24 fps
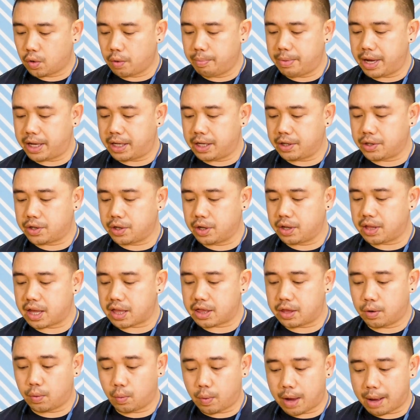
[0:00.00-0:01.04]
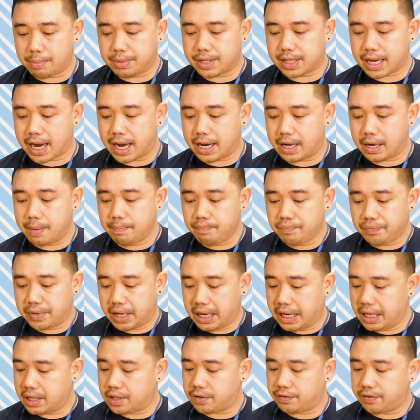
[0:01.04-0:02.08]
We're making sure that the website
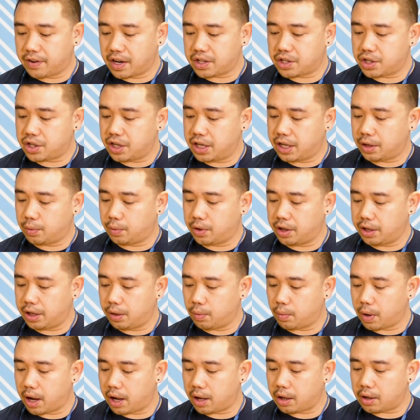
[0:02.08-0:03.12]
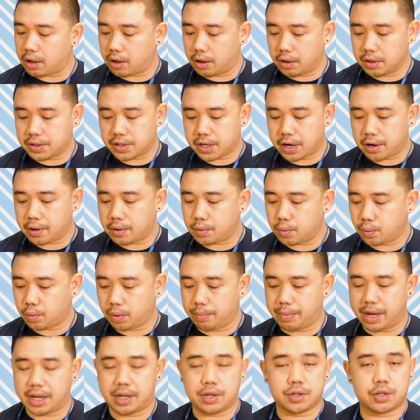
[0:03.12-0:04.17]
is functioning really well also.
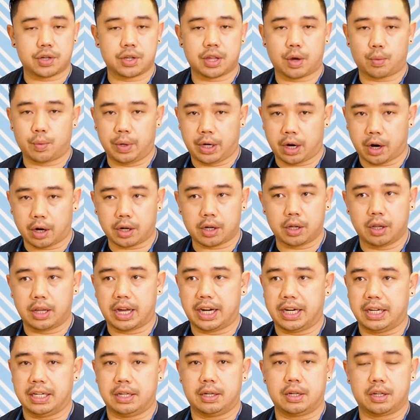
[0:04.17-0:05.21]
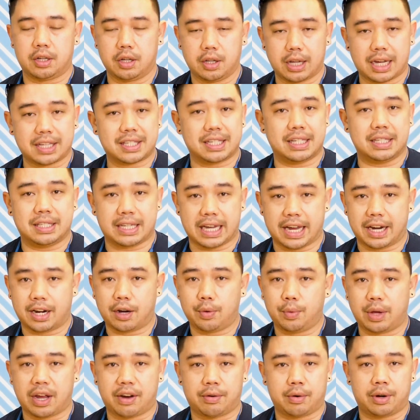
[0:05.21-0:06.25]
We're making sure that we are collecting
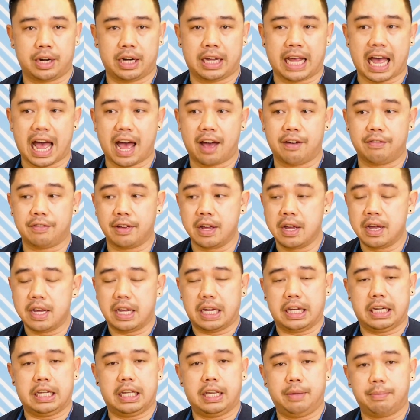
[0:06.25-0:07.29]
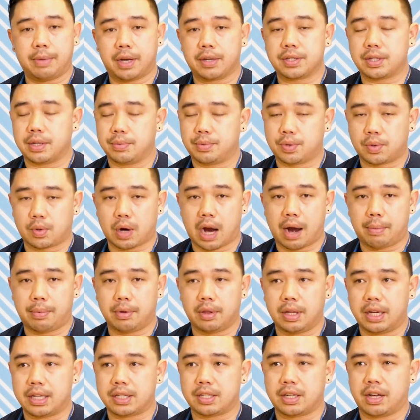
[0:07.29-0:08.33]
data. We already have an email
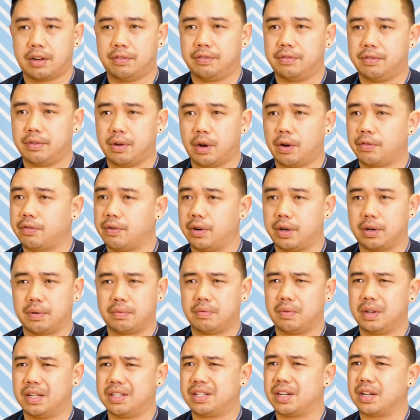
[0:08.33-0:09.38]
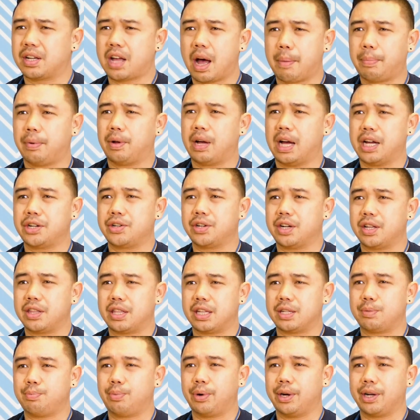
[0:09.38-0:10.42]
subscriber list of over, is it a couple hundred
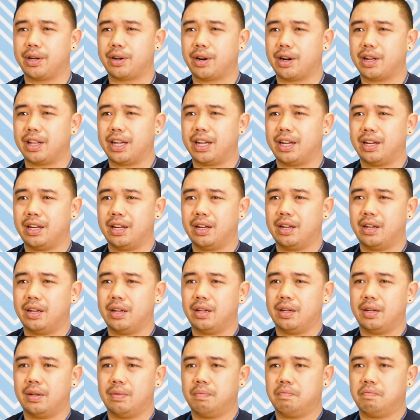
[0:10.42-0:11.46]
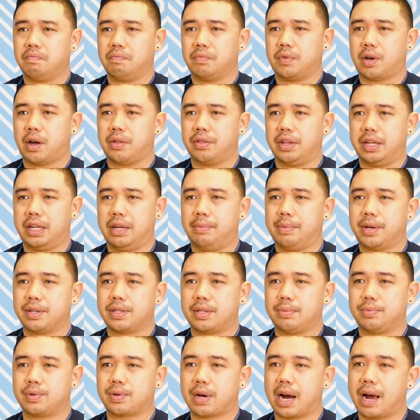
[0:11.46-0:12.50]
at this point, Carly? On the email
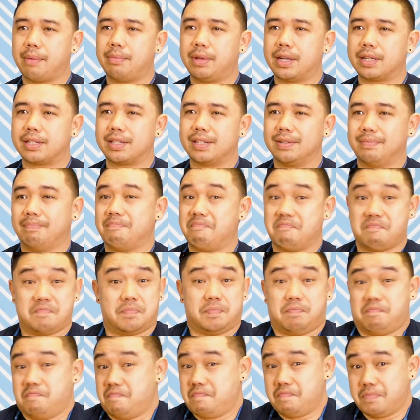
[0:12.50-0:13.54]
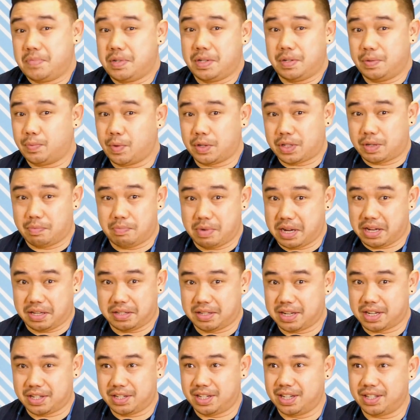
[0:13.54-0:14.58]
subscribe list? She wasn't paying
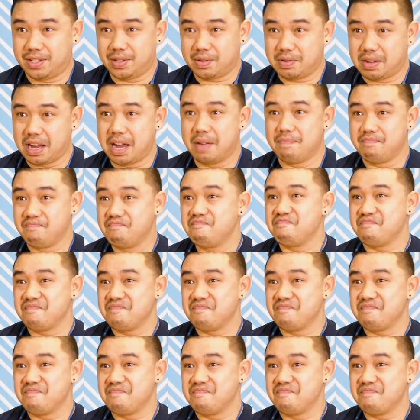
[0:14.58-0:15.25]
attention. It's okay.